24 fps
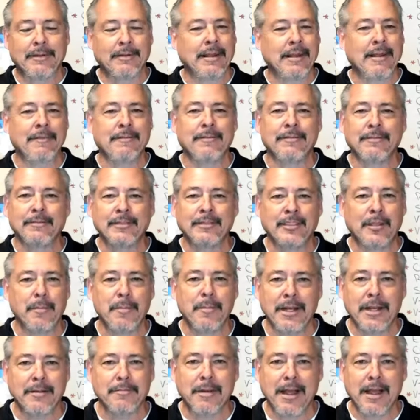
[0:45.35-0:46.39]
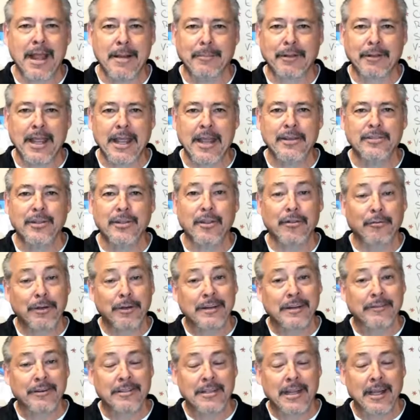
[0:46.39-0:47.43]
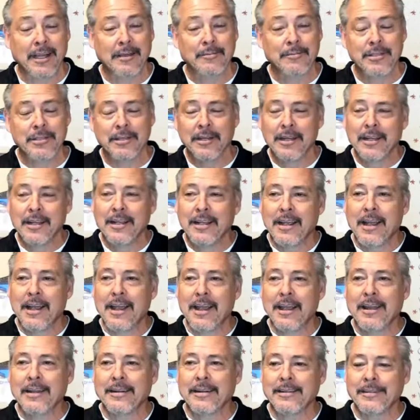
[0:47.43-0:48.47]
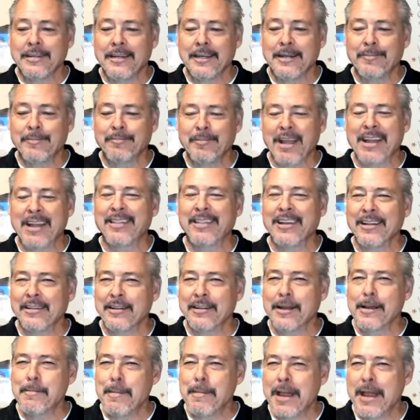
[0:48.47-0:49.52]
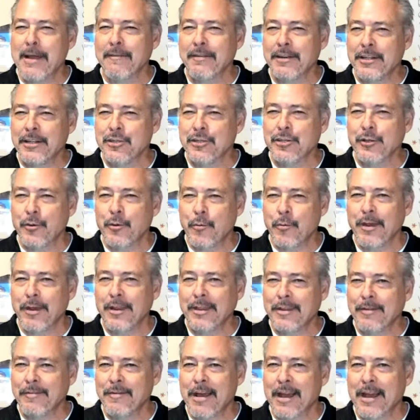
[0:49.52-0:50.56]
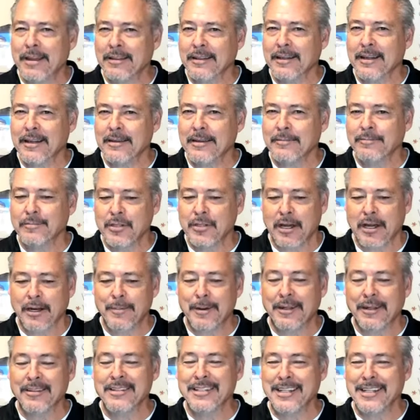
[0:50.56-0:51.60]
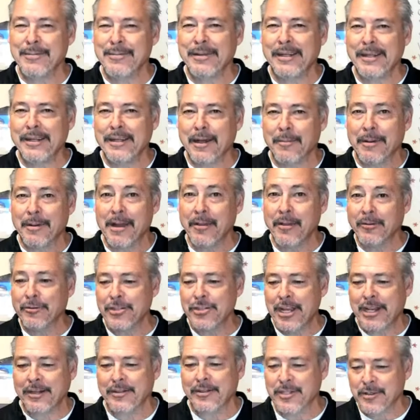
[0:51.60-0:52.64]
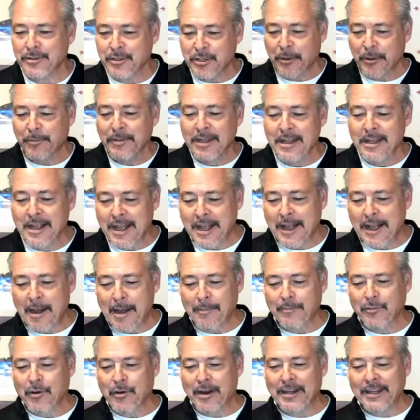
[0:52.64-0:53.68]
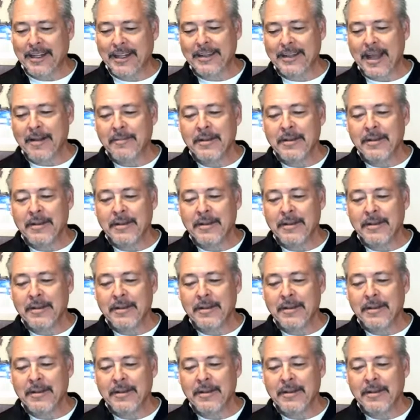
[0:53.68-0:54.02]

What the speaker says: I've submitted my application 3 different times, and I think they may have an issue with the fact that I talk about CBD on my other channels. So I'm trying to get that.